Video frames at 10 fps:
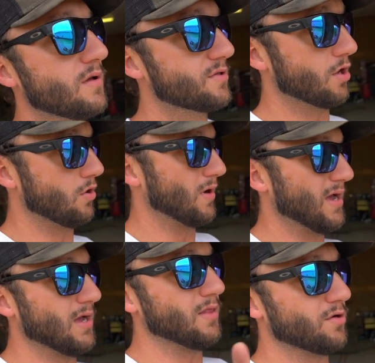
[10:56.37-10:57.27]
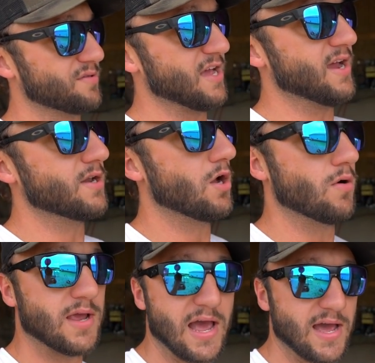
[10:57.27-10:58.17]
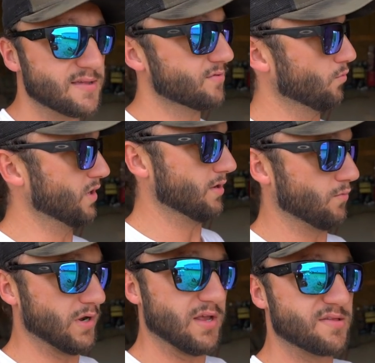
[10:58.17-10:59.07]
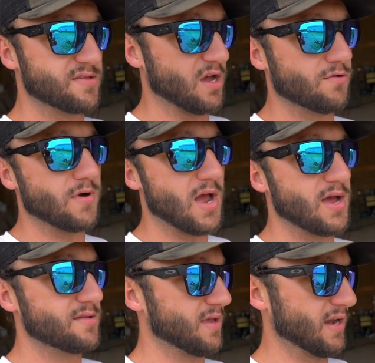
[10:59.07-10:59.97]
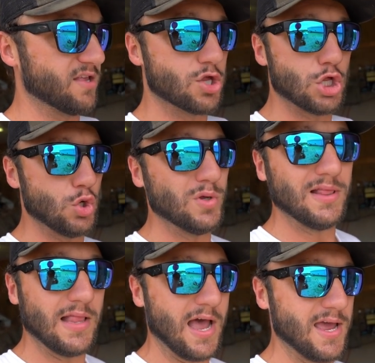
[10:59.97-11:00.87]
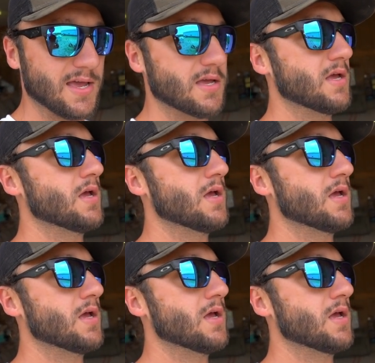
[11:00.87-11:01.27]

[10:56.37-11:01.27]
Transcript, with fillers: So a little side note, guys, when it's sunrise and it's shooting light,